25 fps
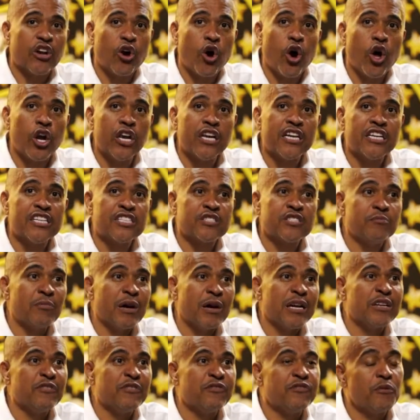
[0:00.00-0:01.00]
all of this
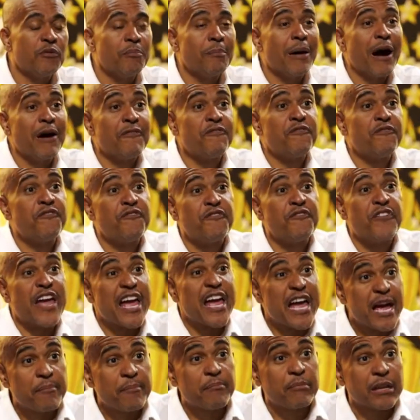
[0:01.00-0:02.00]
money from my
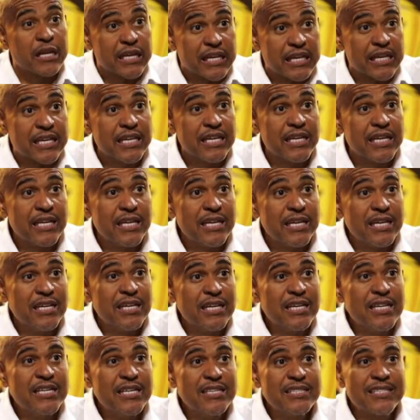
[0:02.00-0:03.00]
family
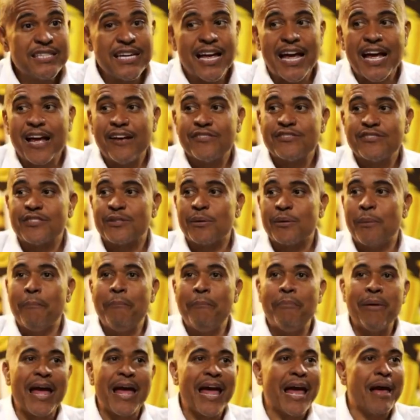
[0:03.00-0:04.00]
right. to have some
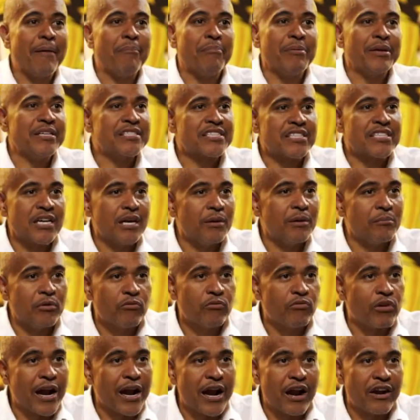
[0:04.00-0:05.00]
bad come
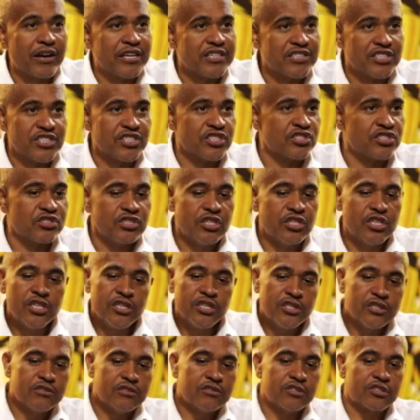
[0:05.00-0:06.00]
around and just
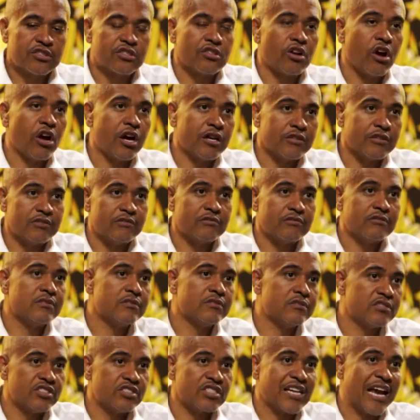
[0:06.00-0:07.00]
start
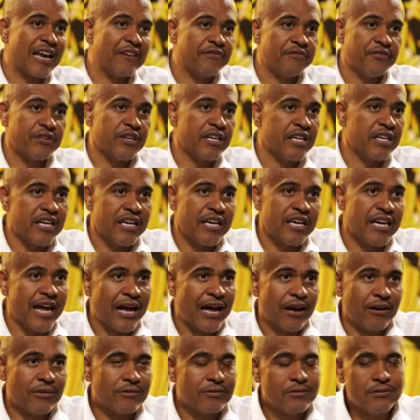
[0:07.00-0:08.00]
siphoning it
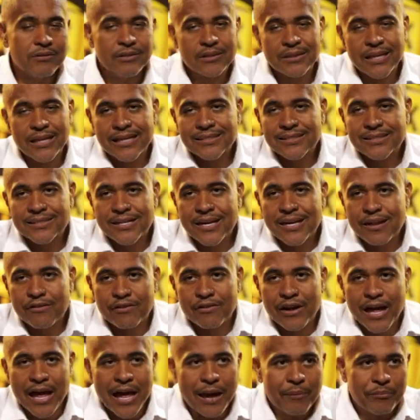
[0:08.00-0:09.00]
out. That's
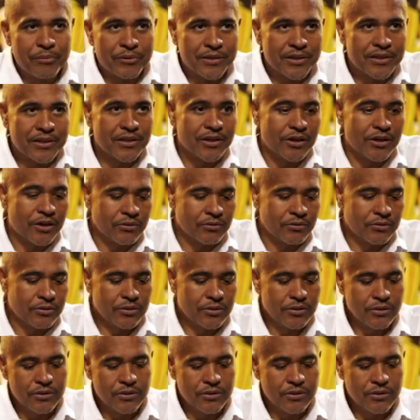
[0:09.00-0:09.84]
never happening, y'all